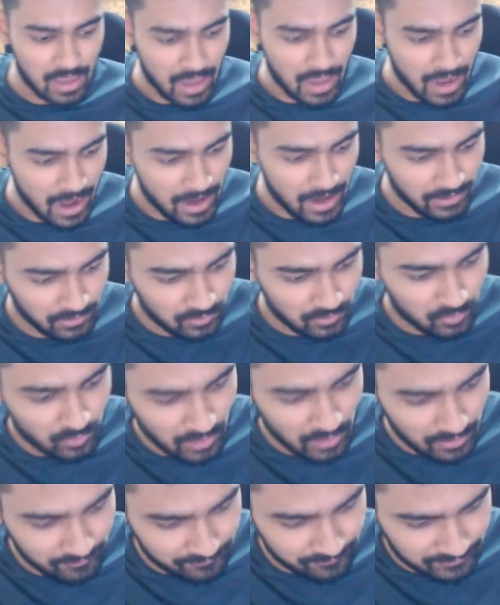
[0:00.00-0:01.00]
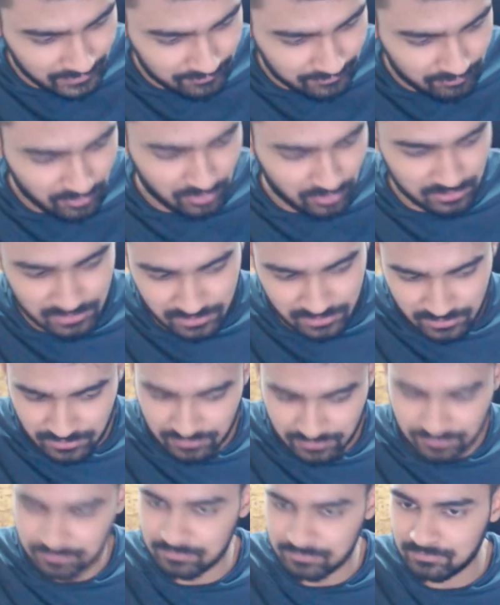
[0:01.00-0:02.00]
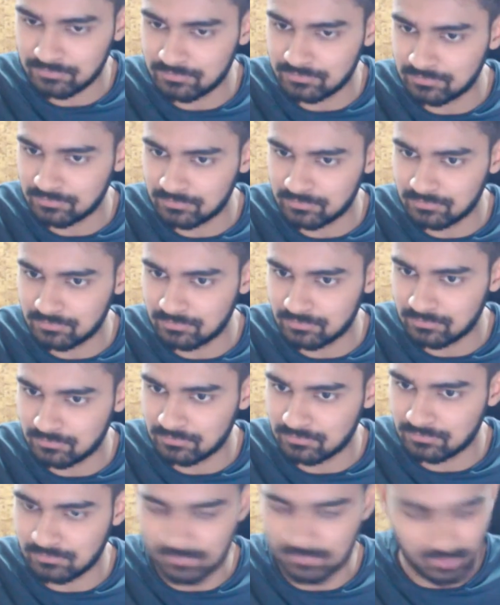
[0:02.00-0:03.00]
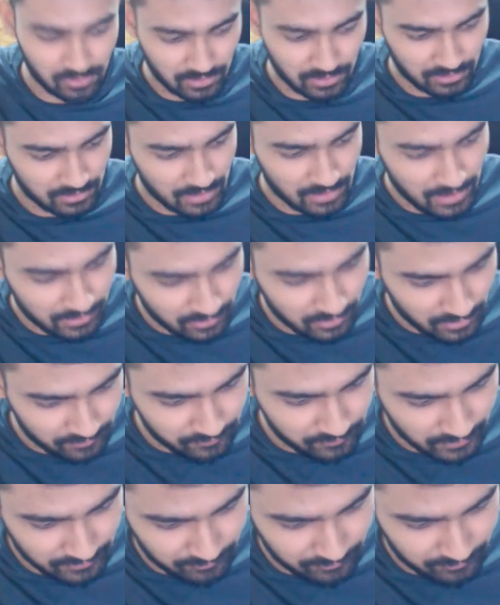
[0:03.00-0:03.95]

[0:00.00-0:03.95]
And you have 5 locks. Okay, and you have 5